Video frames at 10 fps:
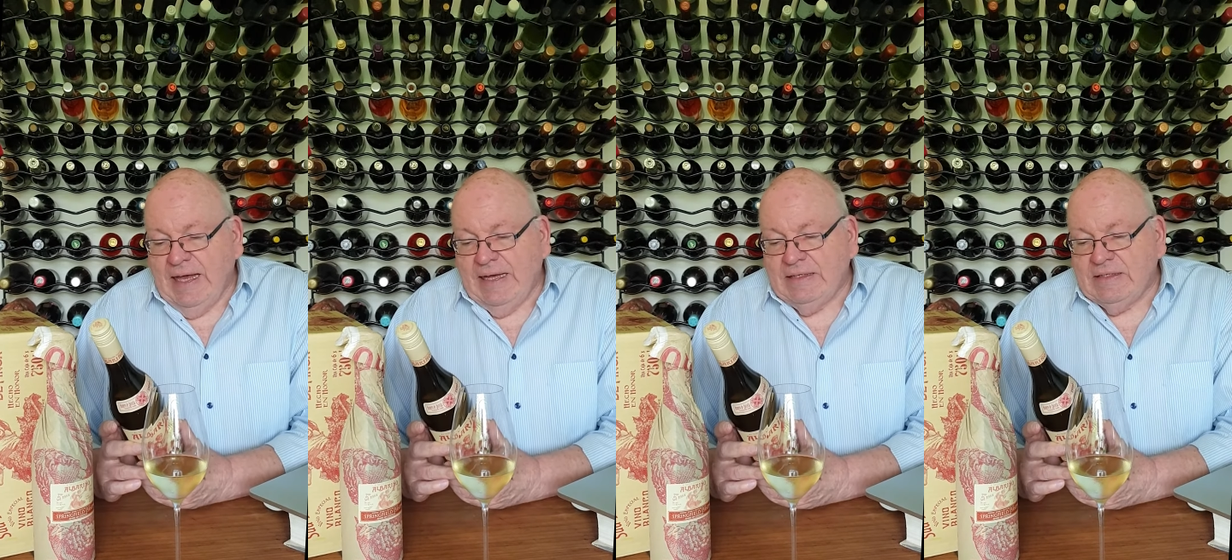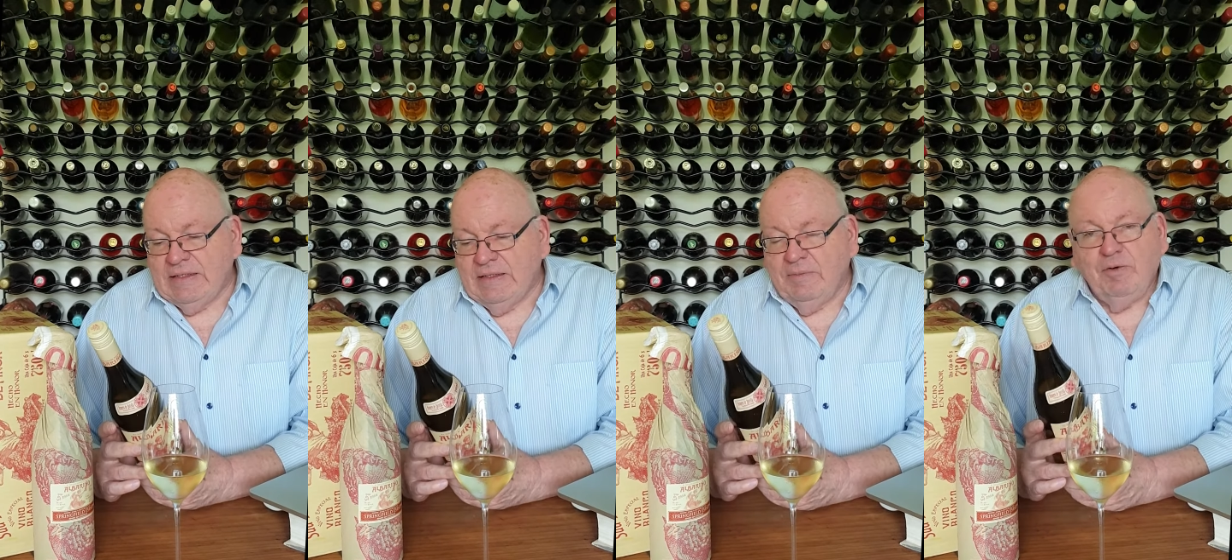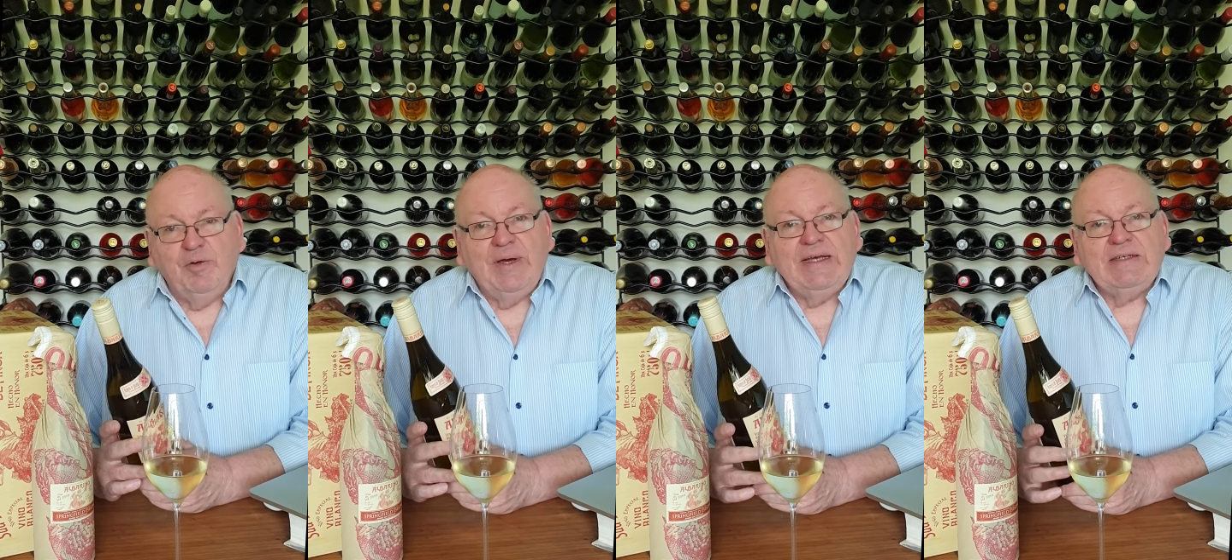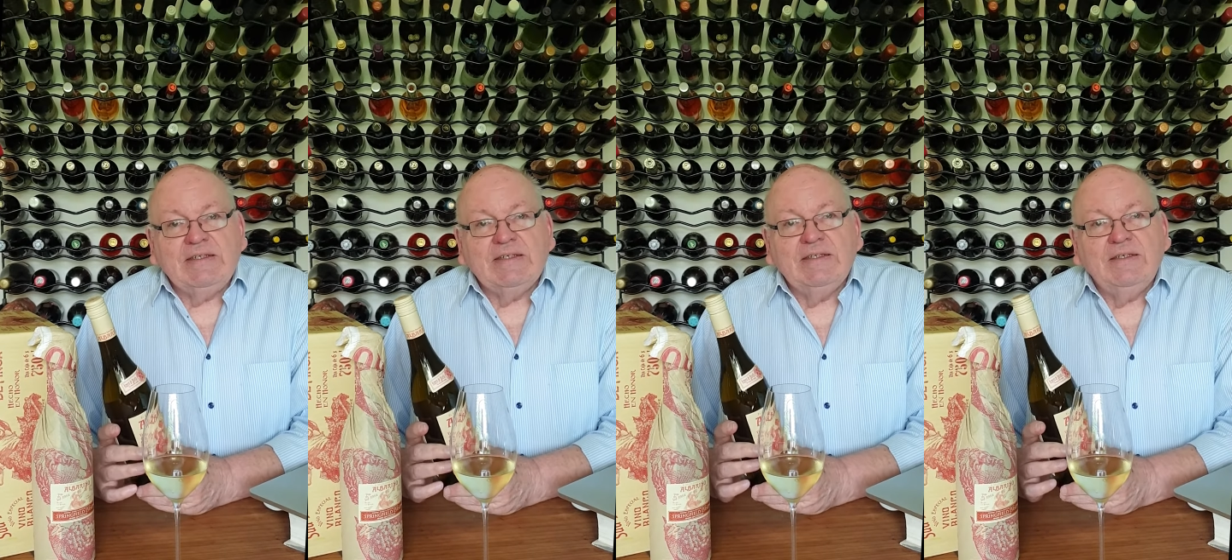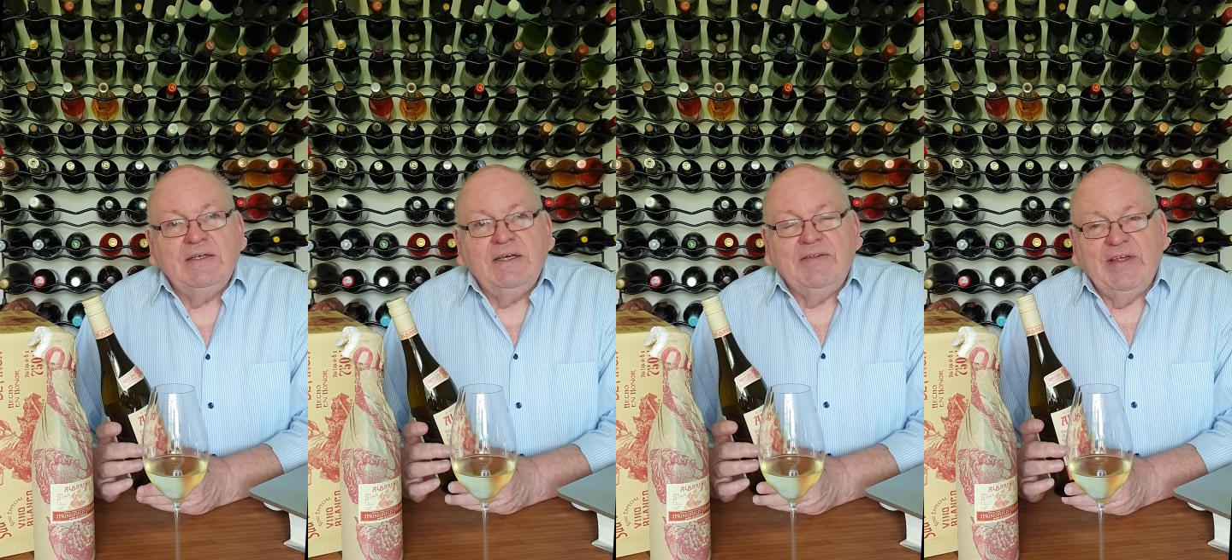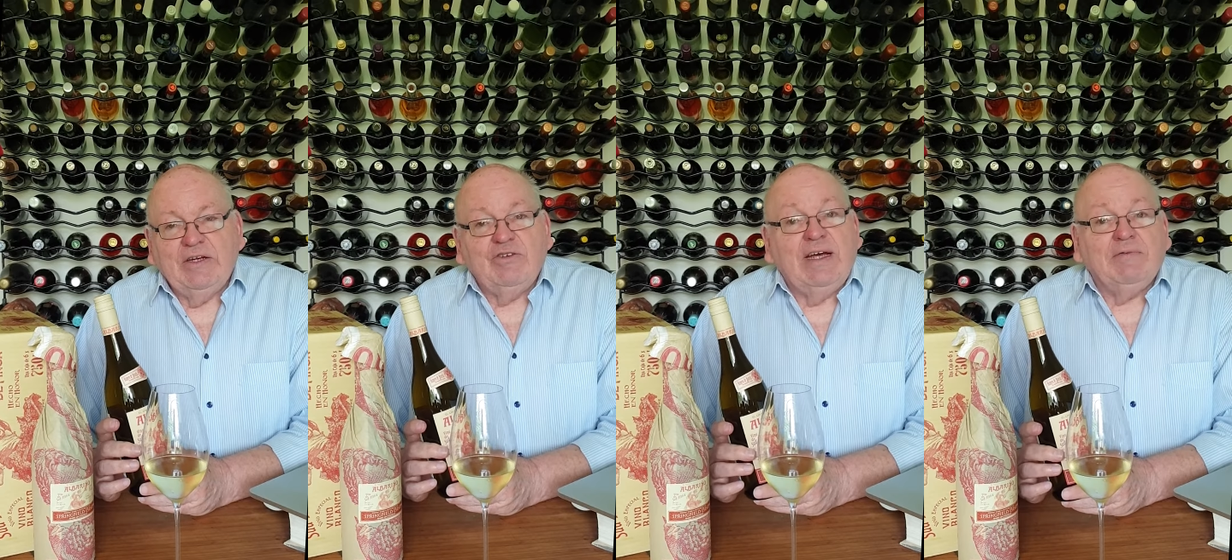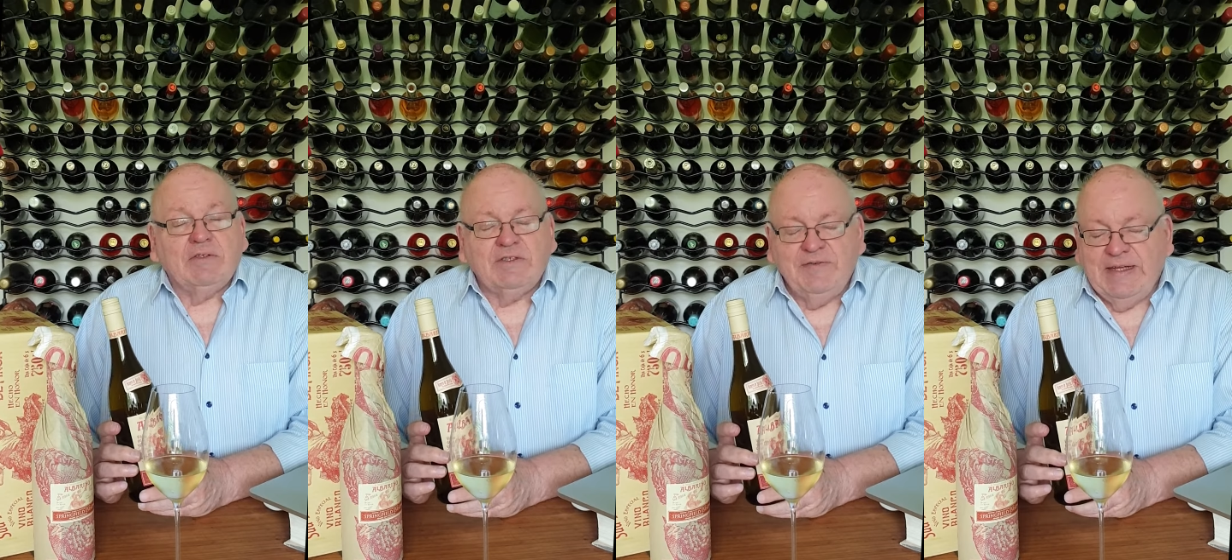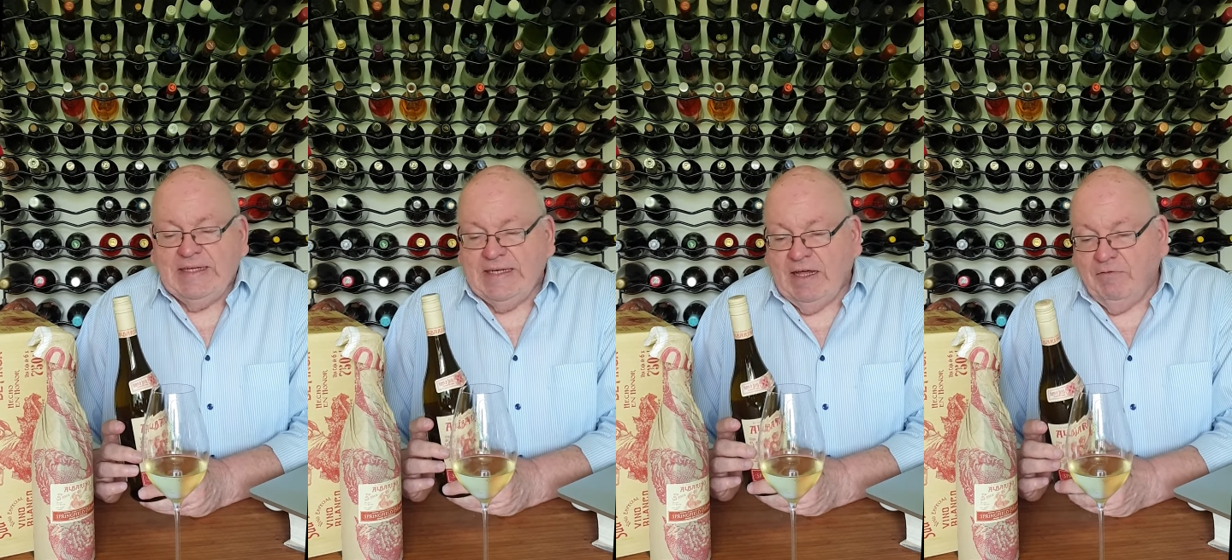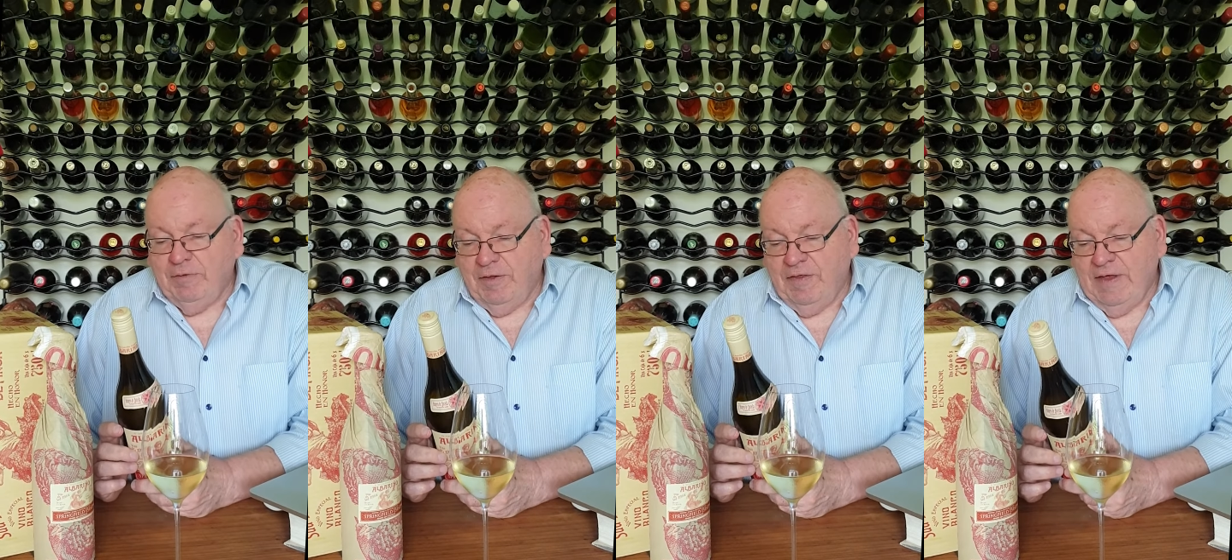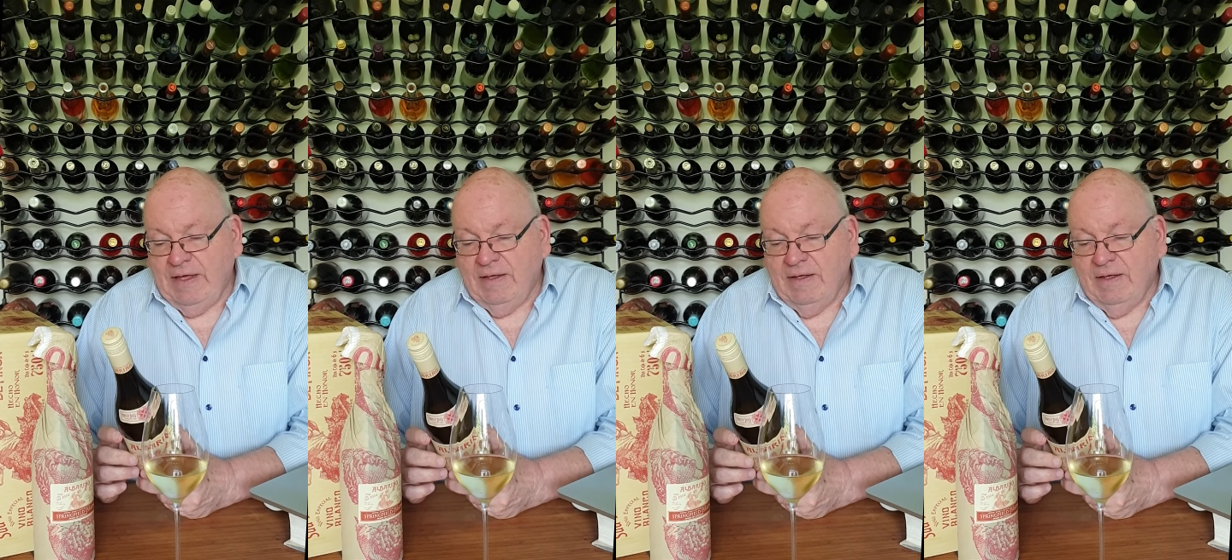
And the Bruwers in their travels fell in love with the